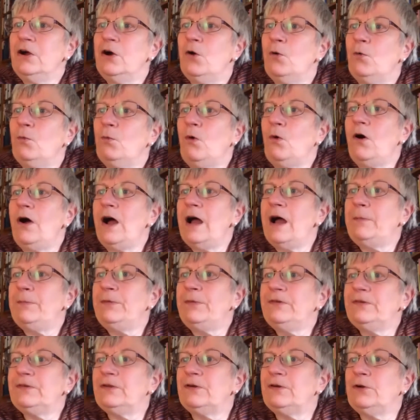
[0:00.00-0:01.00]
What
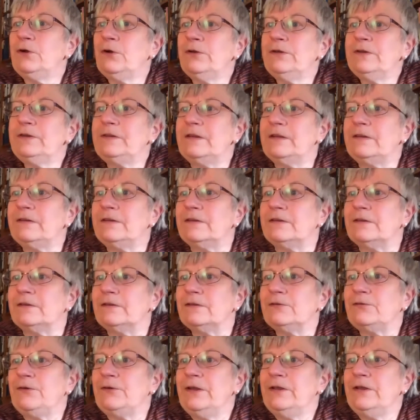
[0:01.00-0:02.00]
happens to
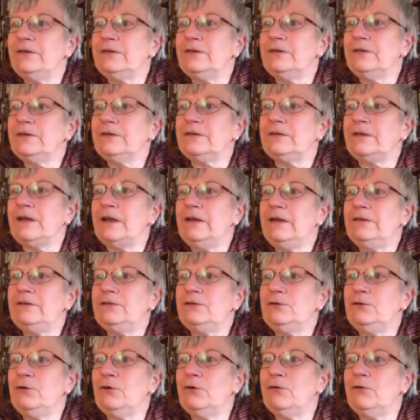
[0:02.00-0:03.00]
non-citizens? For instance, states
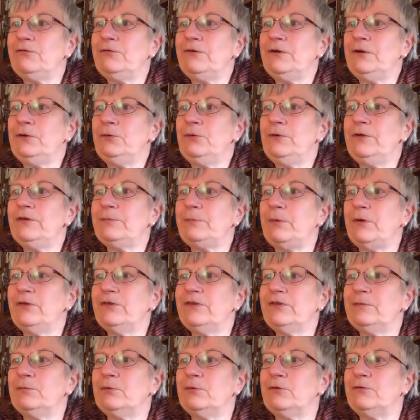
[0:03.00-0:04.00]
do not feel
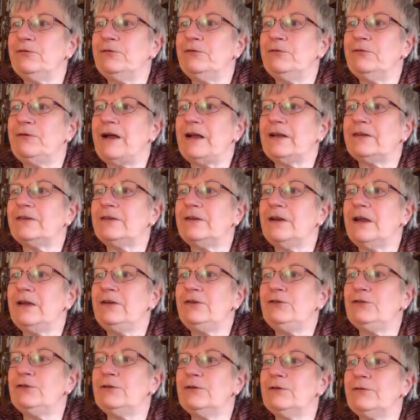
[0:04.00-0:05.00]
responsible for
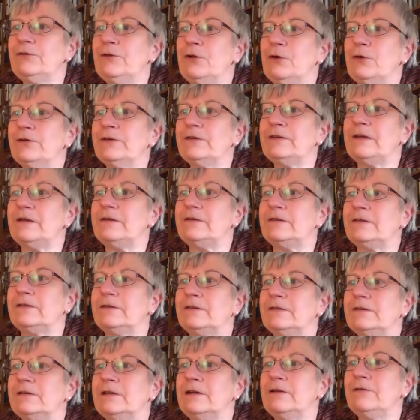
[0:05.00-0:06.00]
vaccination of
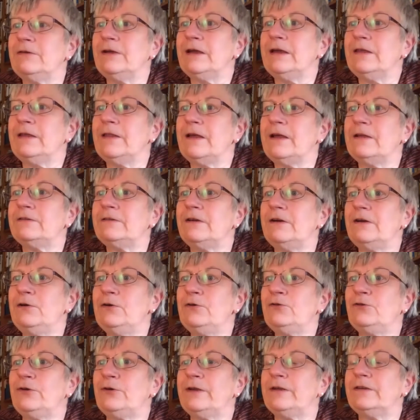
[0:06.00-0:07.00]
non-citizens living in their
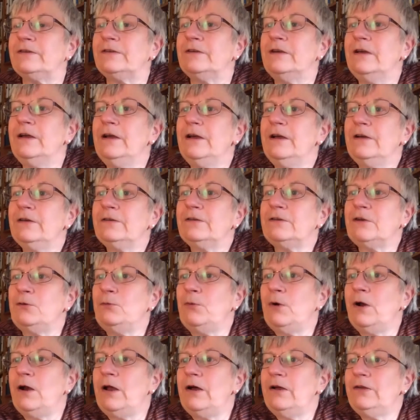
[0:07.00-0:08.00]
territories. So
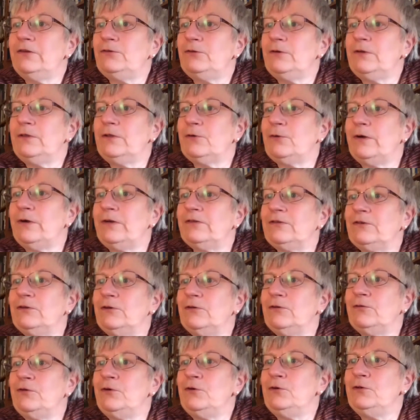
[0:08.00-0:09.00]
while answering the question
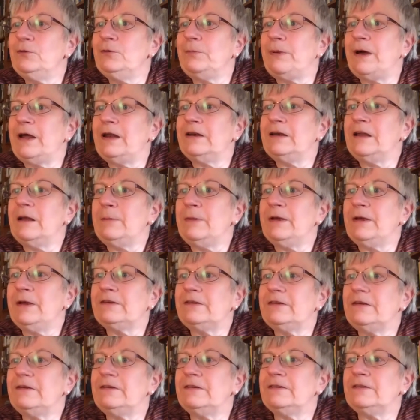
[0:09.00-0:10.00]
of who the pandemic
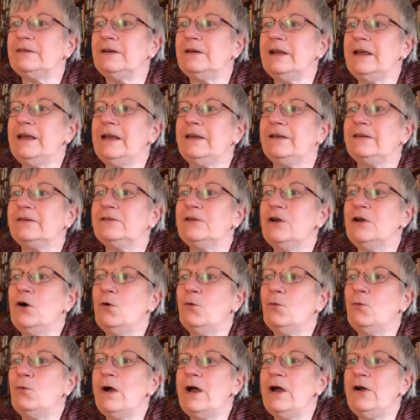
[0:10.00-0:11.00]
citizen is,
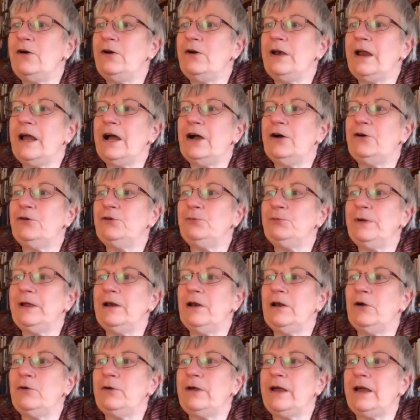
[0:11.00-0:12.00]
where and how do we
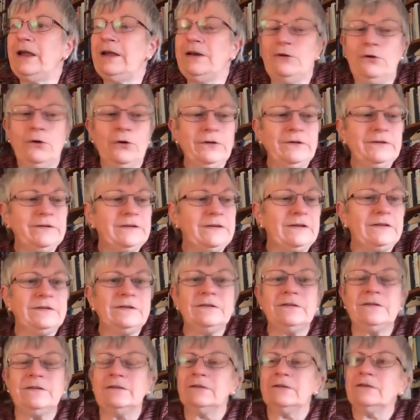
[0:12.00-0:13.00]
locate
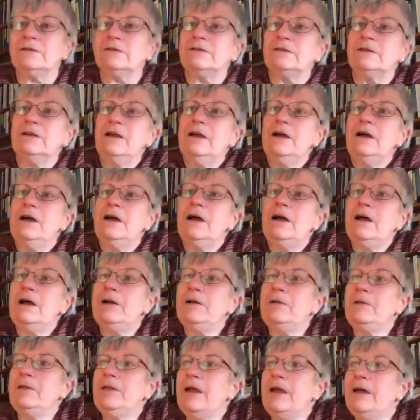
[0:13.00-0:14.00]
non-citizens?
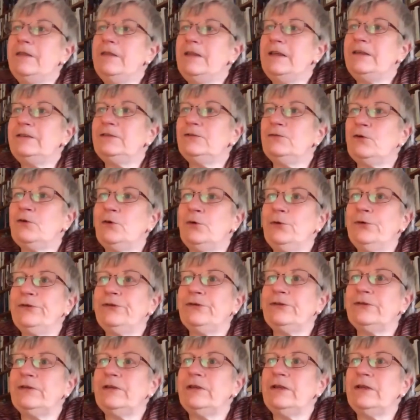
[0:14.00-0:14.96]
And this, of course,